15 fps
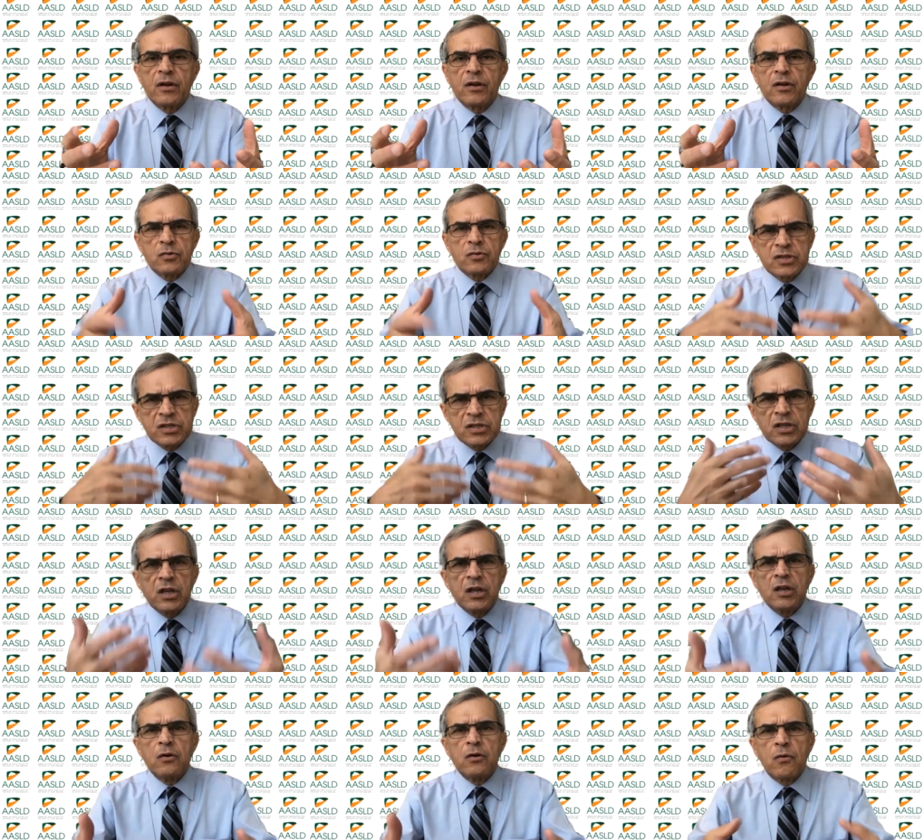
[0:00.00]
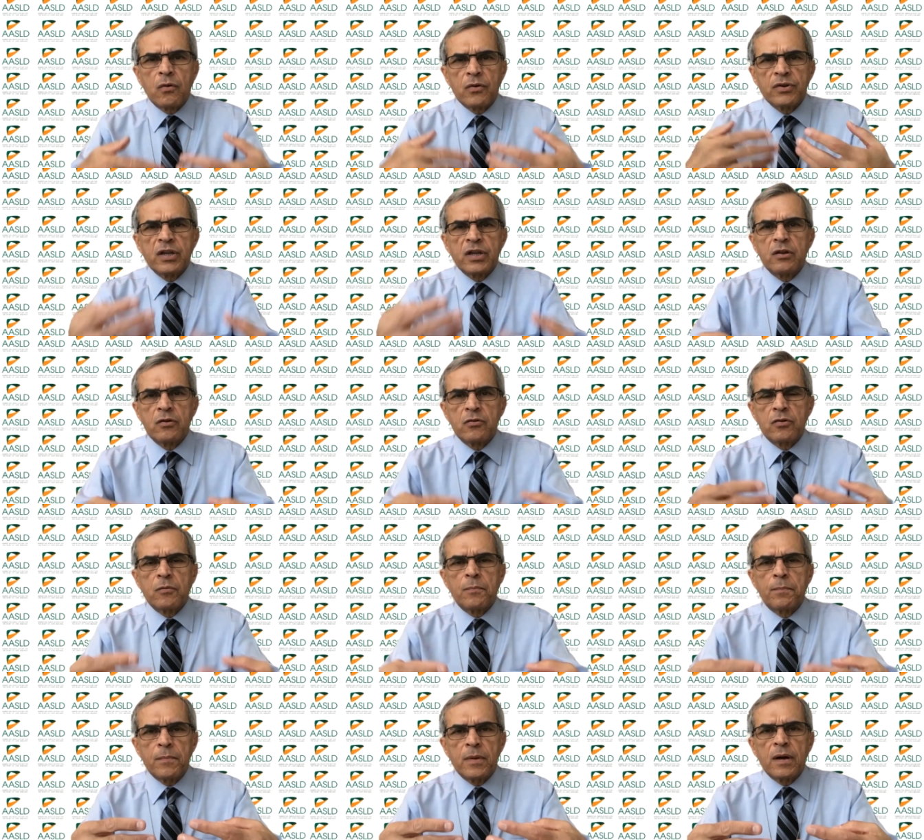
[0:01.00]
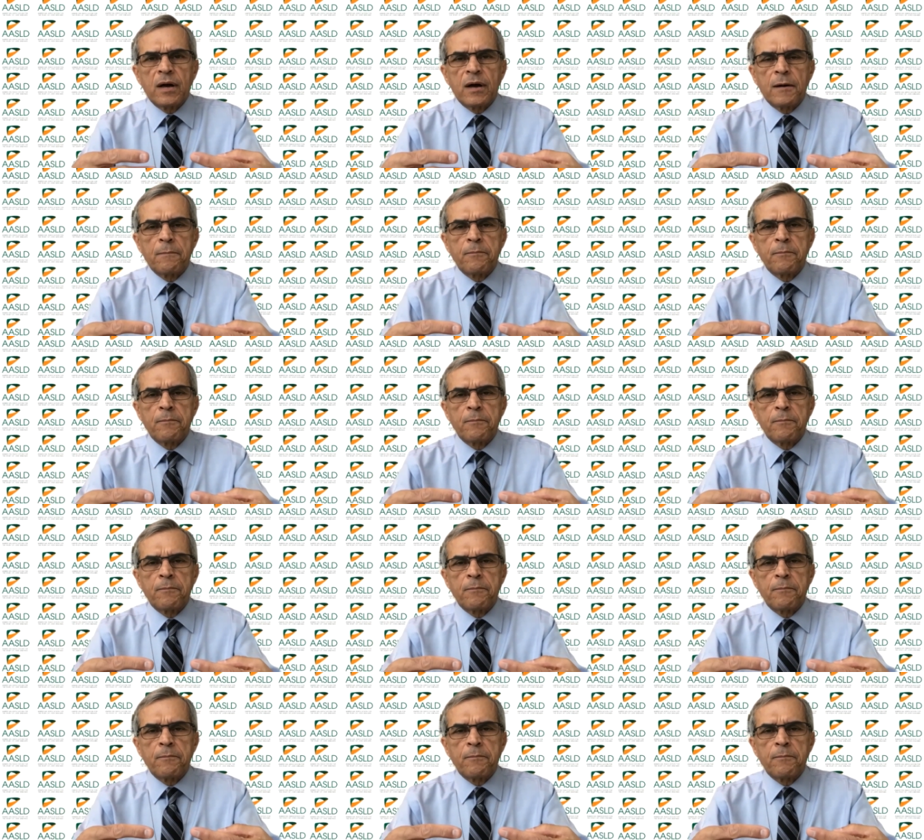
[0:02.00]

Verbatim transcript: to still continue to uh,